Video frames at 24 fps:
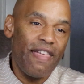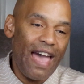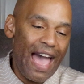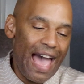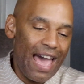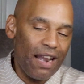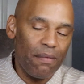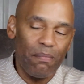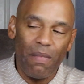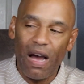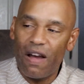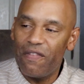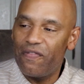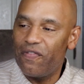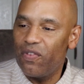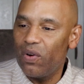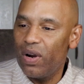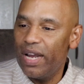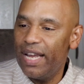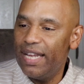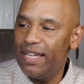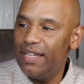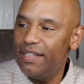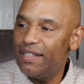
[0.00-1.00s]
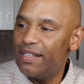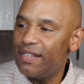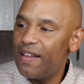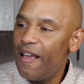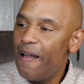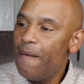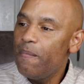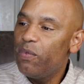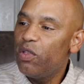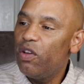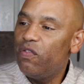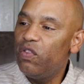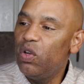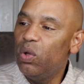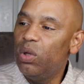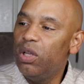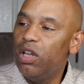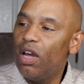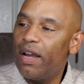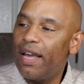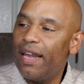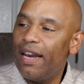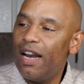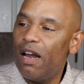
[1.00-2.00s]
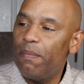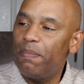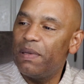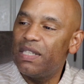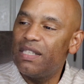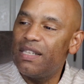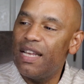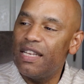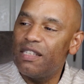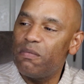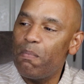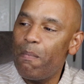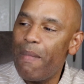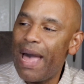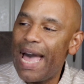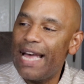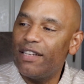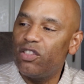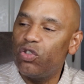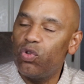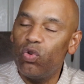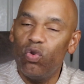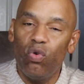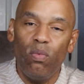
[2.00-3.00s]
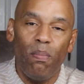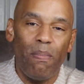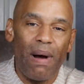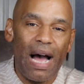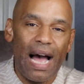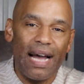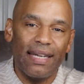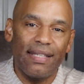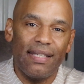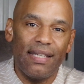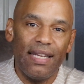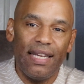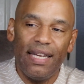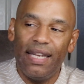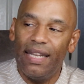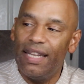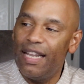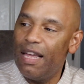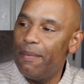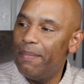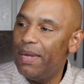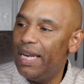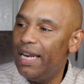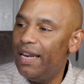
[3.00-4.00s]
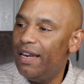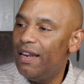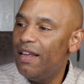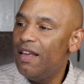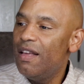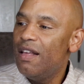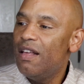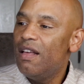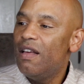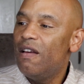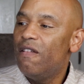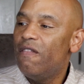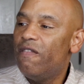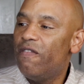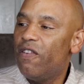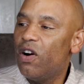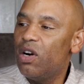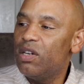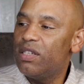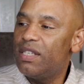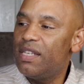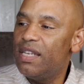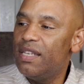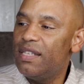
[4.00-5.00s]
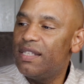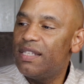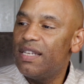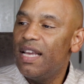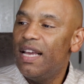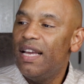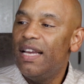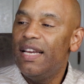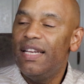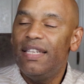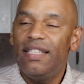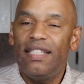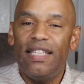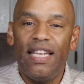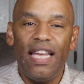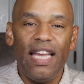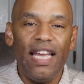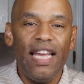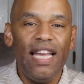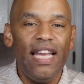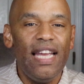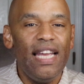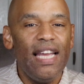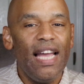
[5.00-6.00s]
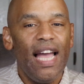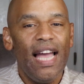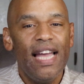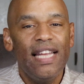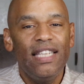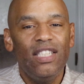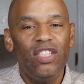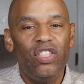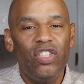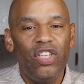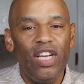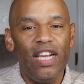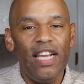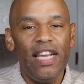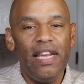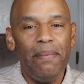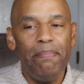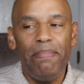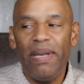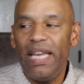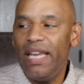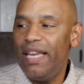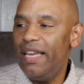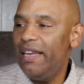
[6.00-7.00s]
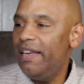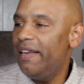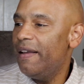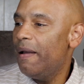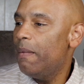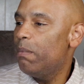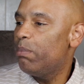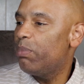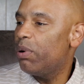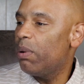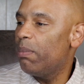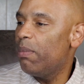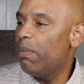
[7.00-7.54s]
that, my friends, if you look it up, it says Matchroom Boxing Limited versus TGB